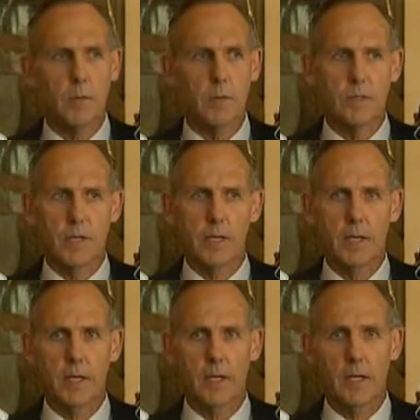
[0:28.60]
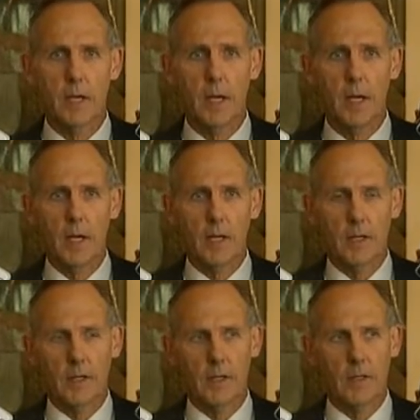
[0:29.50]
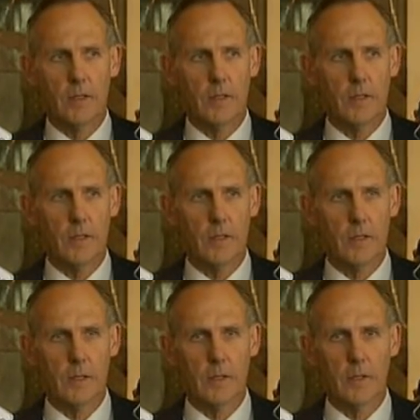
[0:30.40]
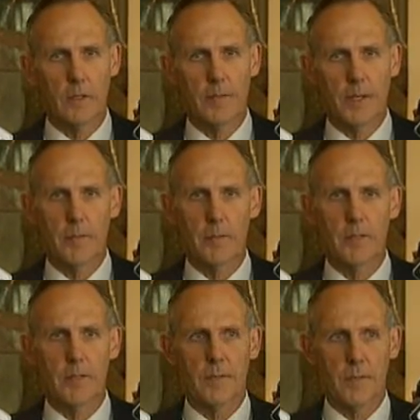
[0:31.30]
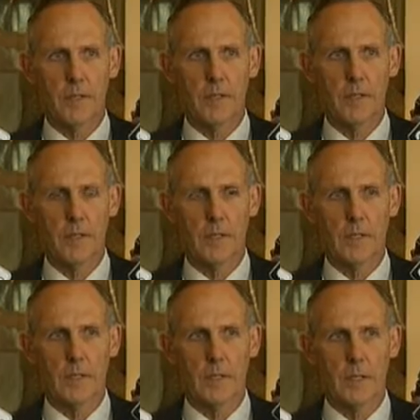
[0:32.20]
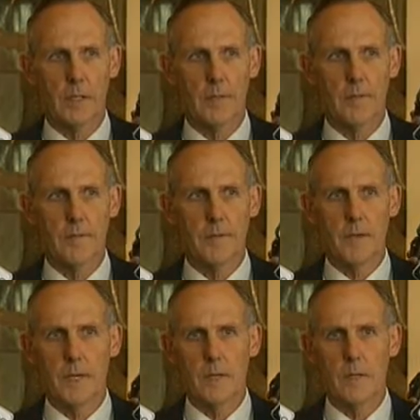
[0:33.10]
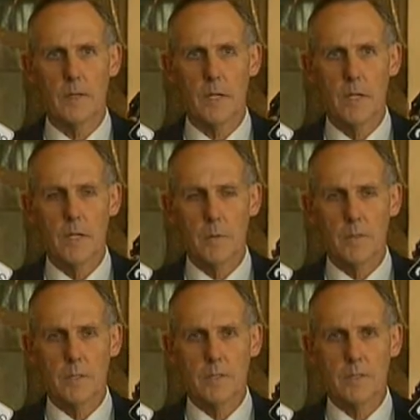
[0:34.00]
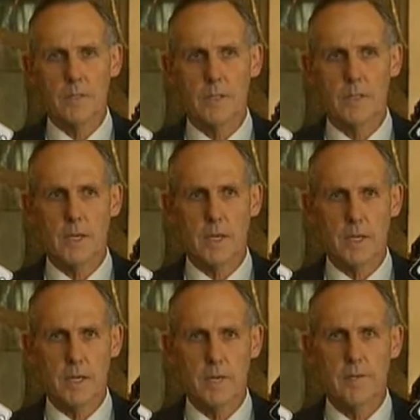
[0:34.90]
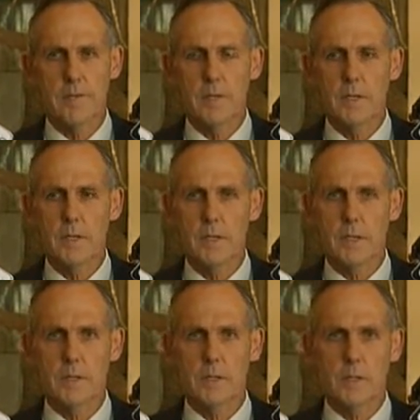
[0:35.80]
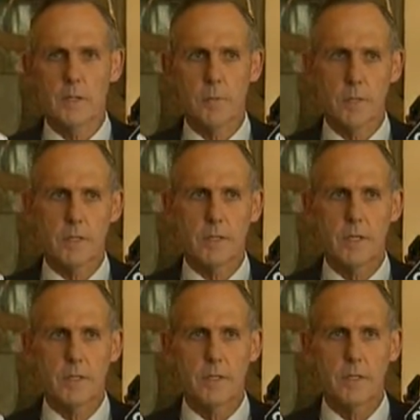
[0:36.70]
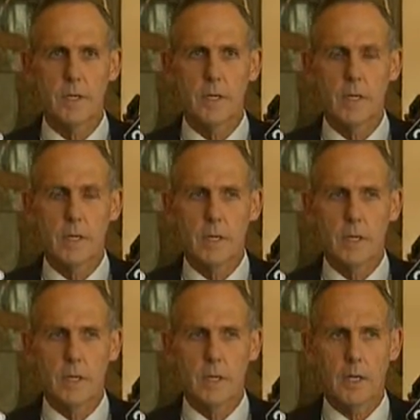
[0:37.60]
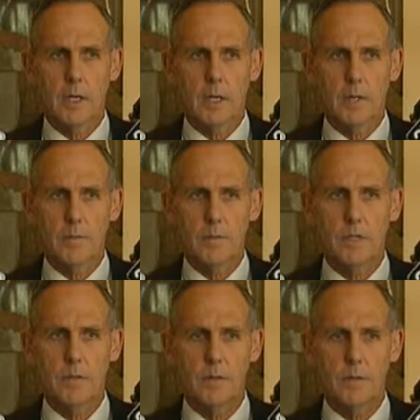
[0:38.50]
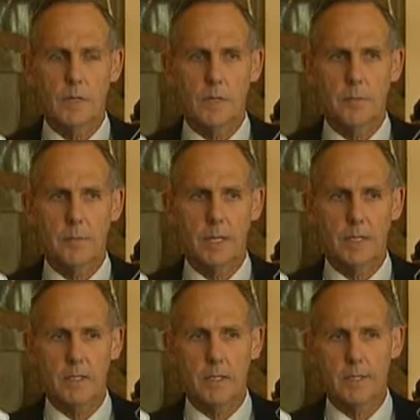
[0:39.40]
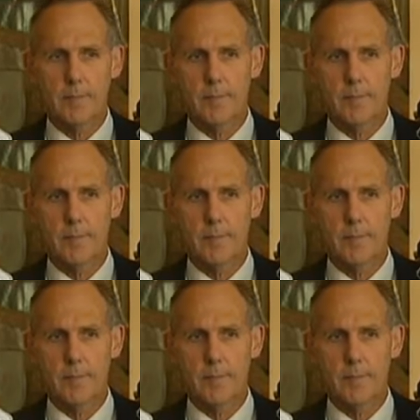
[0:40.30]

We send our condolences to the families, the friends, the fellow workers in the ADF, to the communities involved, but